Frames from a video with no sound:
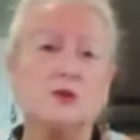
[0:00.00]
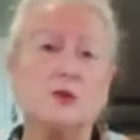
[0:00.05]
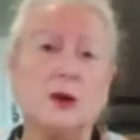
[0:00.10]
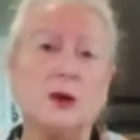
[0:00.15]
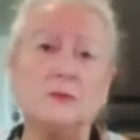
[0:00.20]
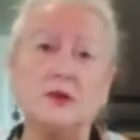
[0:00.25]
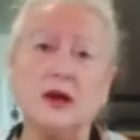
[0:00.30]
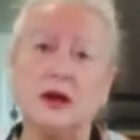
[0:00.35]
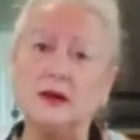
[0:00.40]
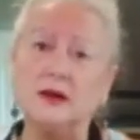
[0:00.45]

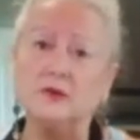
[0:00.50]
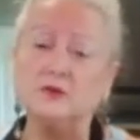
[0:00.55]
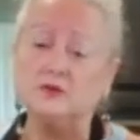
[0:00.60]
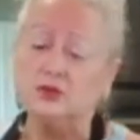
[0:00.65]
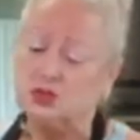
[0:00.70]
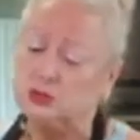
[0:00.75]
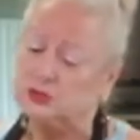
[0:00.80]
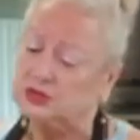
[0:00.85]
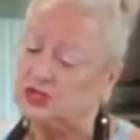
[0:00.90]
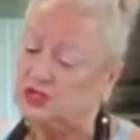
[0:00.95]
I'm not a
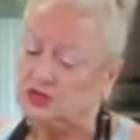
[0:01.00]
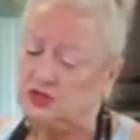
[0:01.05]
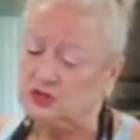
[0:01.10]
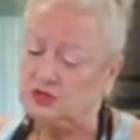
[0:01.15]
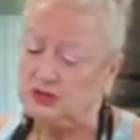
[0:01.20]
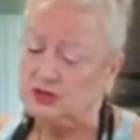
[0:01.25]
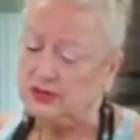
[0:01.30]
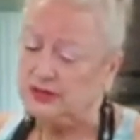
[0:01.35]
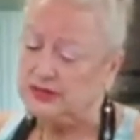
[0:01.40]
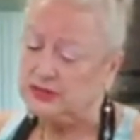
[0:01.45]

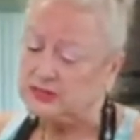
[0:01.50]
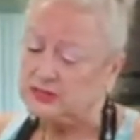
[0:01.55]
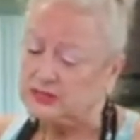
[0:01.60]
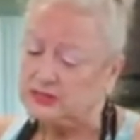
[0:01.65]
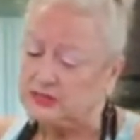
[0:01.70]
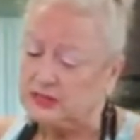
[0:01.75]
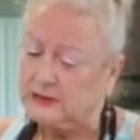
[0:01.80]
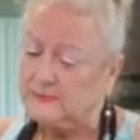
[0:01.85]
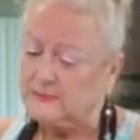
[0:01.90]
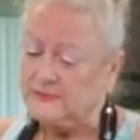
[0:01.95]

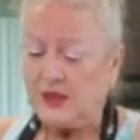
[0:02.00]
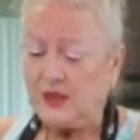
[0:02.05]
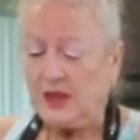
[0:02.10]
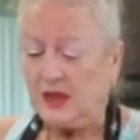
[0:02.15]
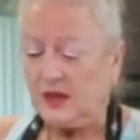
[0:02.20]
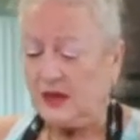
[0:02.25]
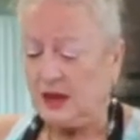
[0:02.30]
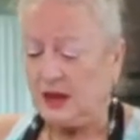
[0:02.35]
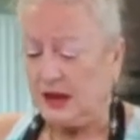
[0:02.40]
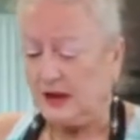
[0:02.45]
nutritionalist
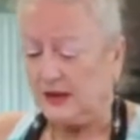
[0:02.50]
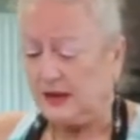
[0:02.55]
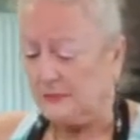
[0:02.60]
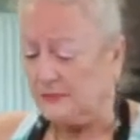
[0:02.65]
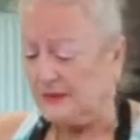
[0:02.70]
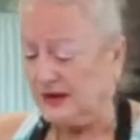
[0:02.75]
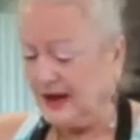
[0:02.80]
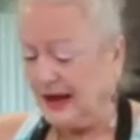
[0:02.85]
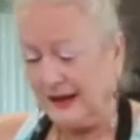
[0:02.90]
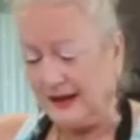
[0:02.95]
and I
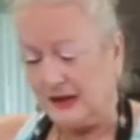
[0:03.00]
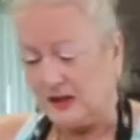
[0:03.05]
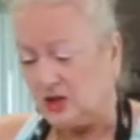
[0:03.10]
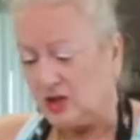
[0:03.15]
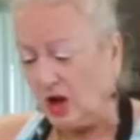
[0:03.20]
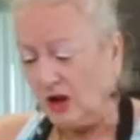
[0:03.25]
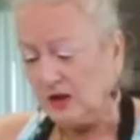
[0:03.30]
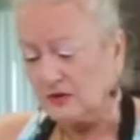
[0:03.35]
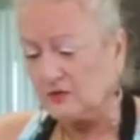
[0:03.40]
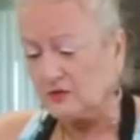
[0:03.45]
am not a
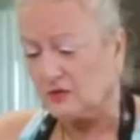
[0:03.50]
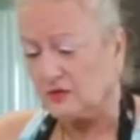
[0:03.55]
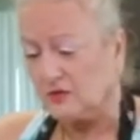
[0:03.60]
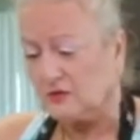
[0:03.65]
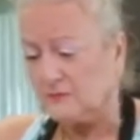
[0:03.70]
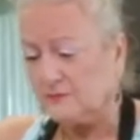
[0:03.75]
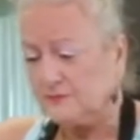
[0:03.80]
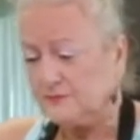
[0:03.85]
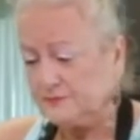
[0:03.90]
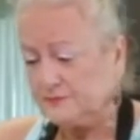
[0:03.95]
doctor.